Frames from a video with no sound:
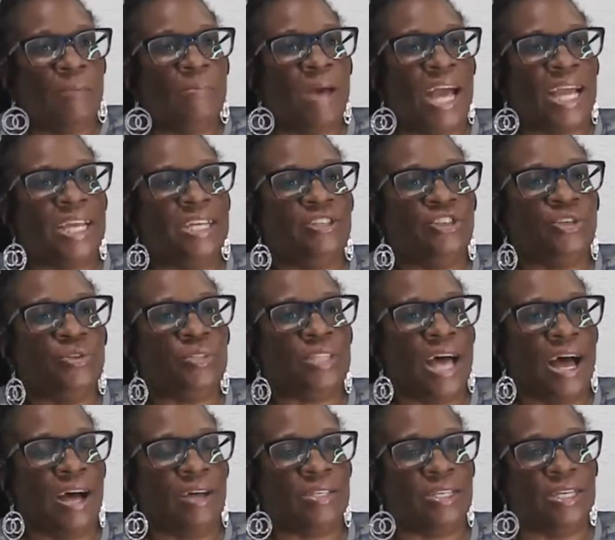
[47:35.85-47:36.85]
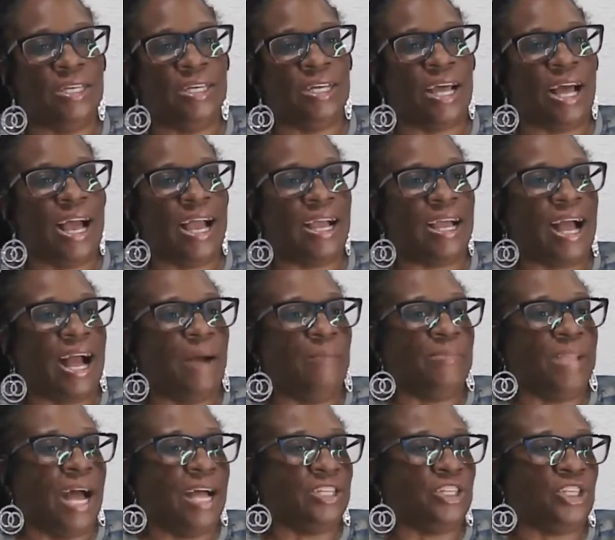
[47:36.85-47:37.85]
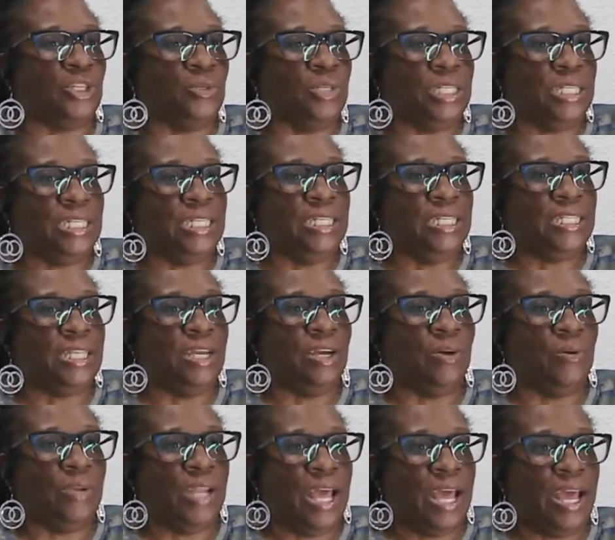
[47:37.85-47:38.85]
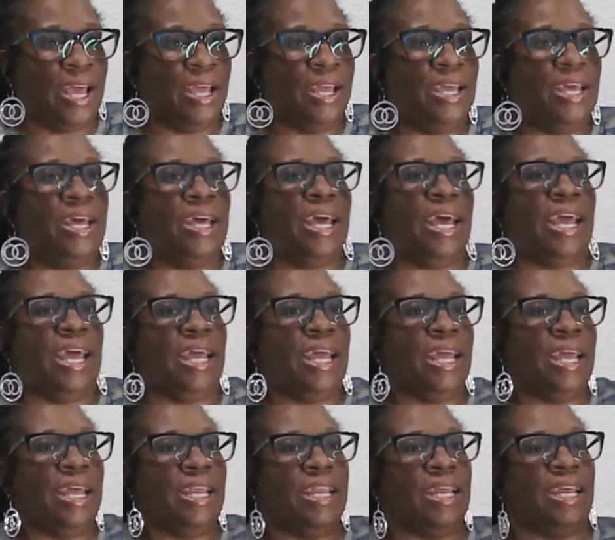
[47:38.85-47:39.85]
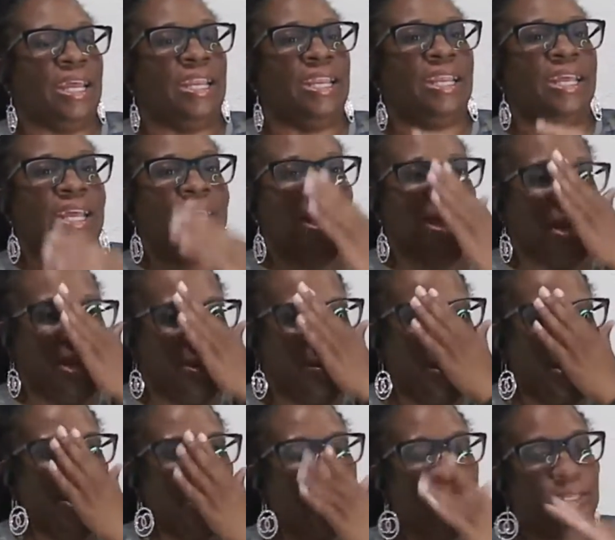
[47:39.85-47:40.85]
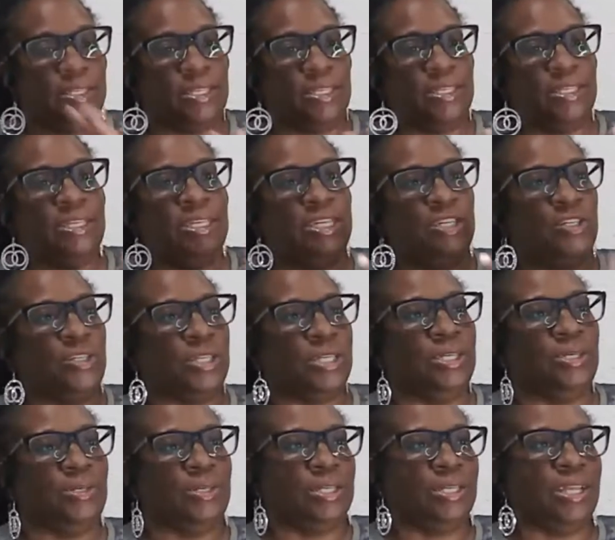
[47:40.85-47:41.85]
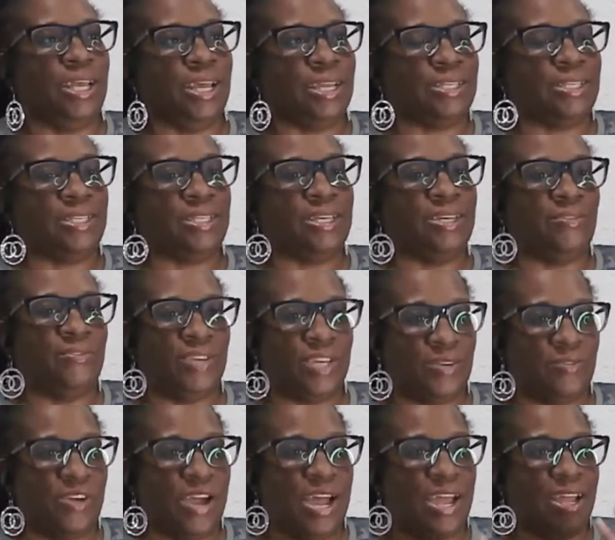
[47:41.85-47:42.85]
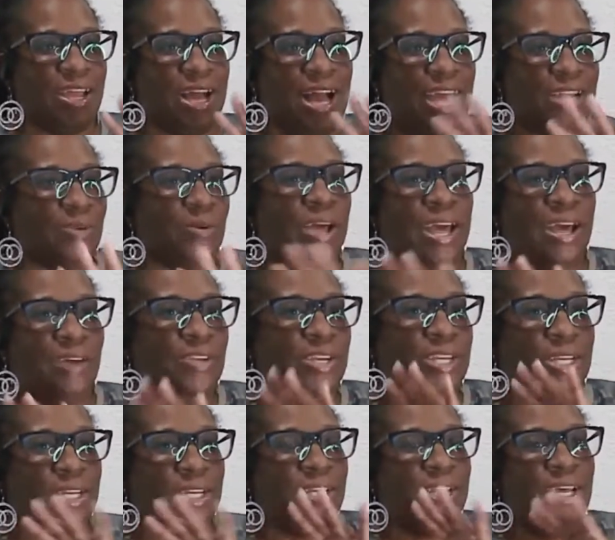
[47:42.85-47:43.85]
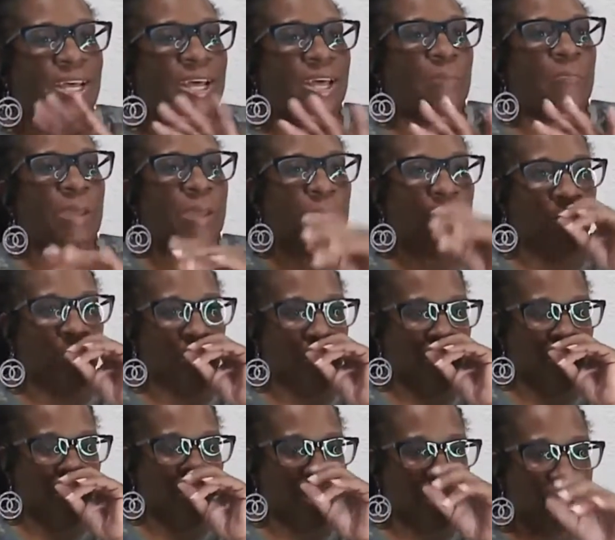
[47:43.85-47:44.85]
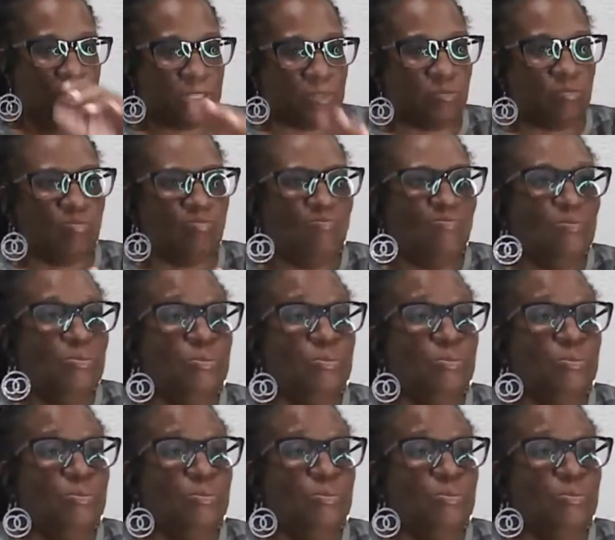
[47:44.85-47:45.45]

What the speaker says: back in 2000, I'm not showing anything on that. And here it is. Here's the next event, right? I don't have any paperwork on this.